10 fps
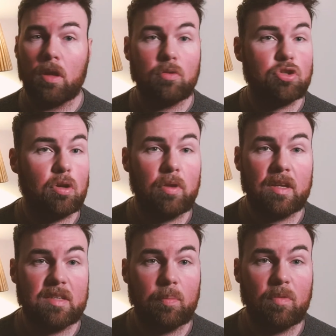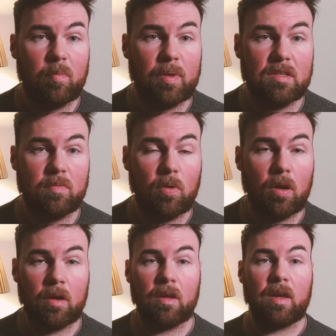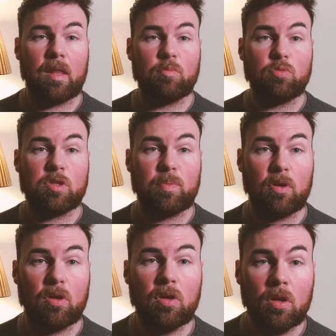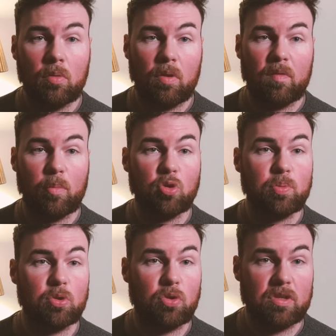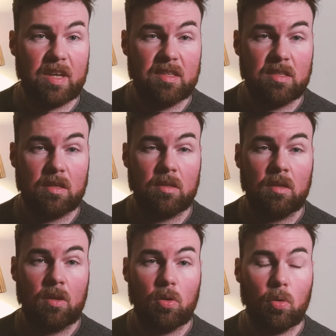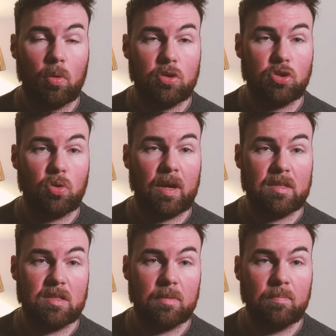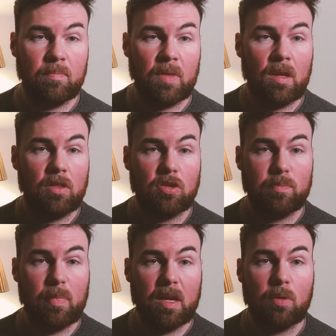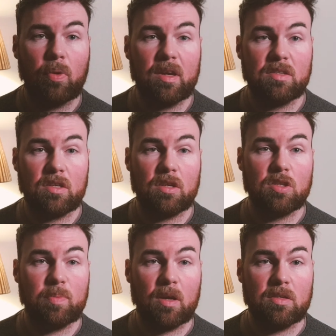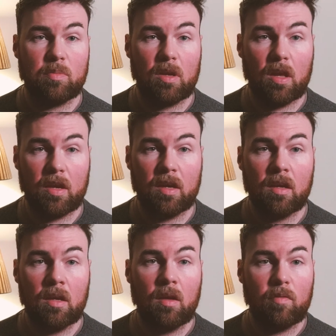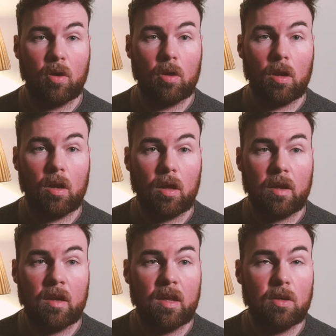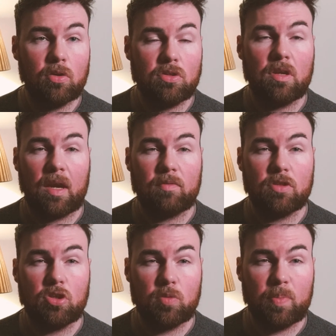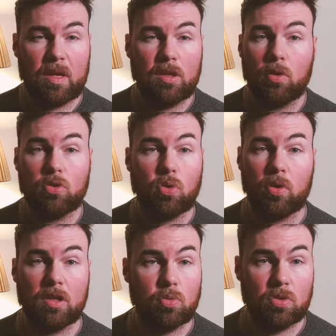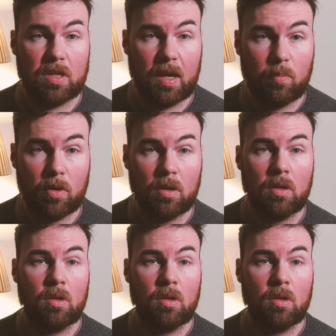show an example of a piece of work and get them to respond with a multiple choice answer or a short answer. There's many ways that you can spice up the learning for online learning. It doesn't have to just be you talking towards a camera